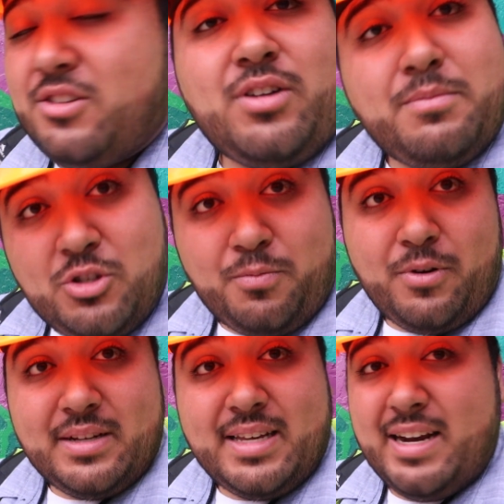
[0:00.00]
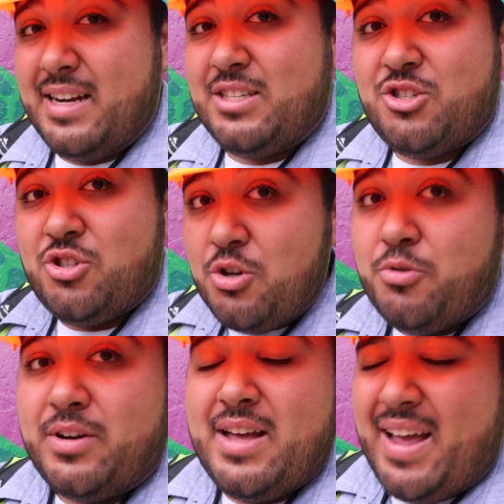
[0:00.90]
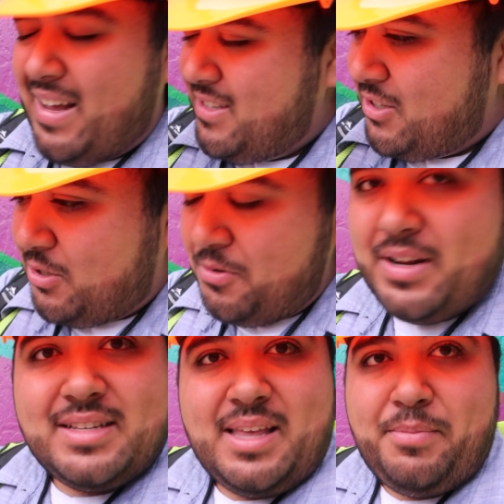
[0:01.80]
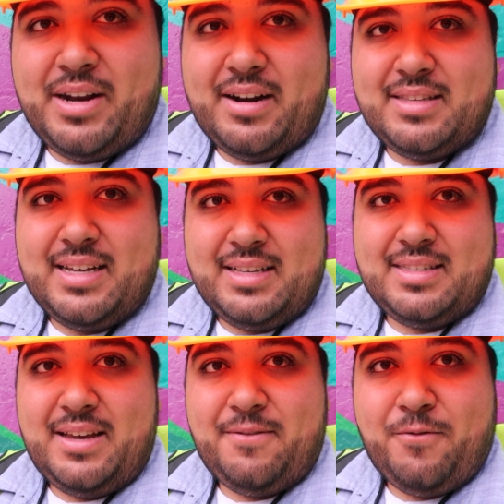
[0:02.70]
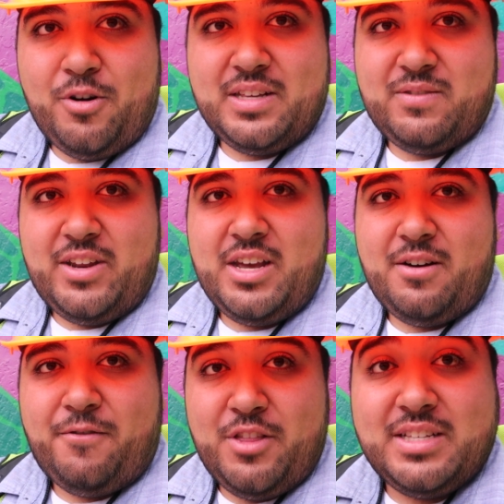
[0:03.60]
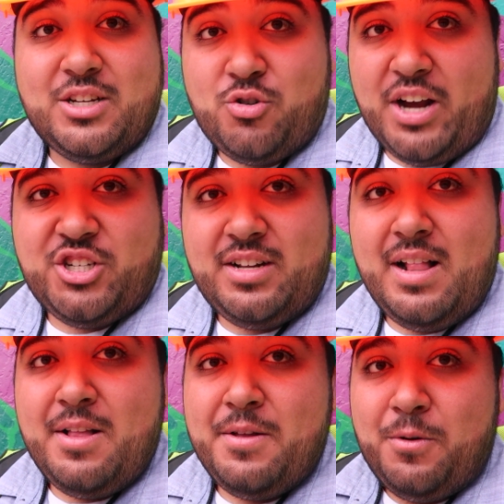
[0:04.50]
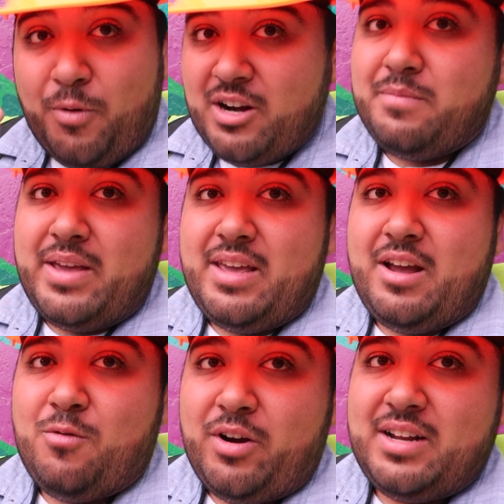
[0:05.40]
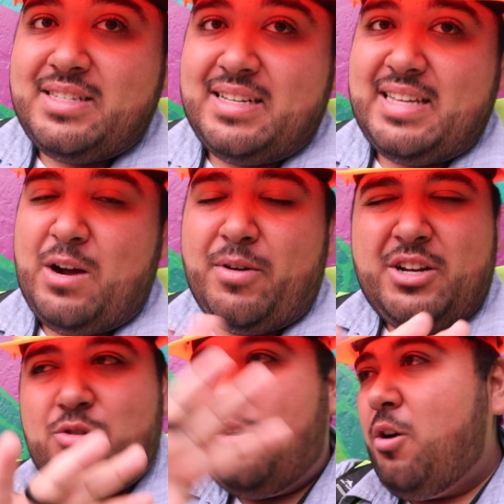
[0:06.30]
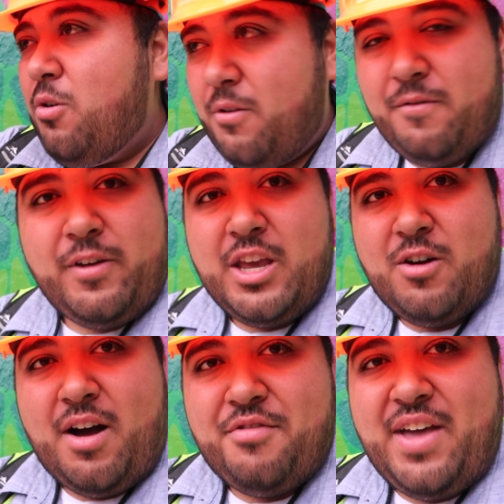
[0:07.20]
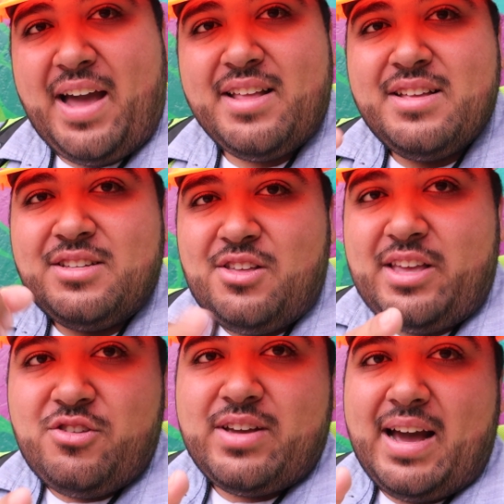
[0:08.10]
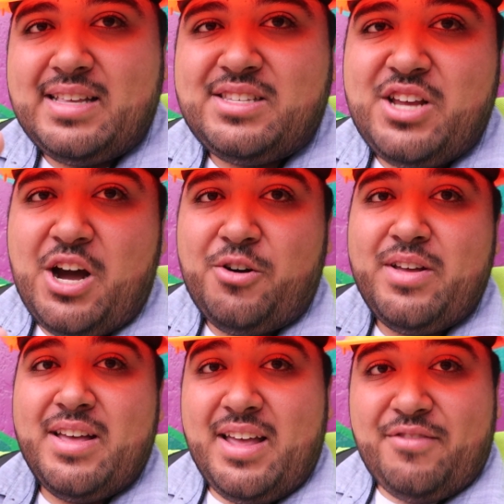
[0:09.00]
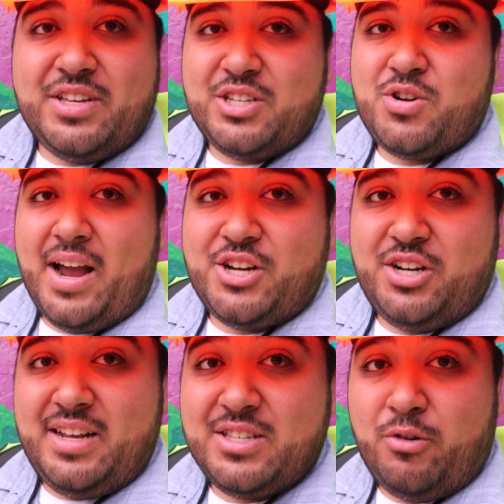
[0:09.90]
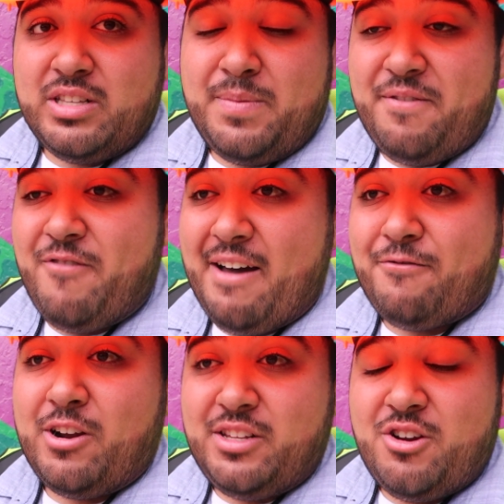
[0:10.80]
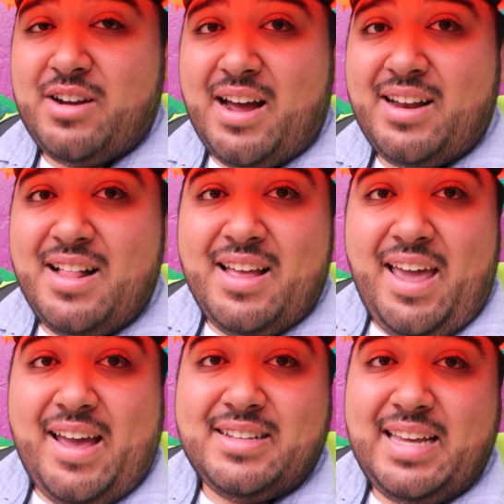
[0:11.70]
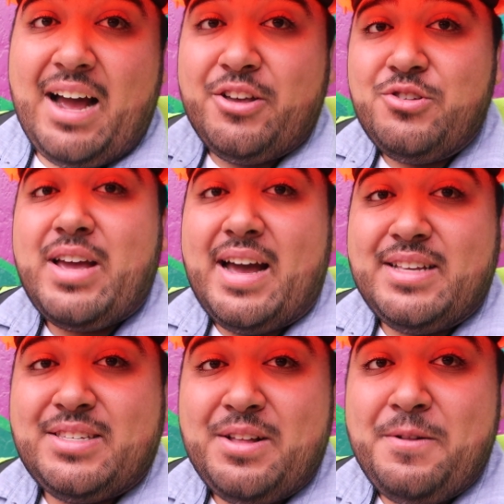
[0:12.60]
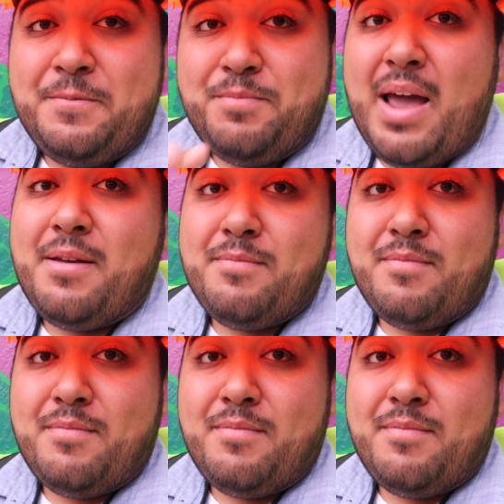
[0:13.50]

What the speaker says: So I'm super excited. As soon as they put out a test seat for this attraction, we're going to be here and we're going to test it out. We're going to do a whole video on that so that you guys know if this attraction is going to be fat friendly or not, and how you guys might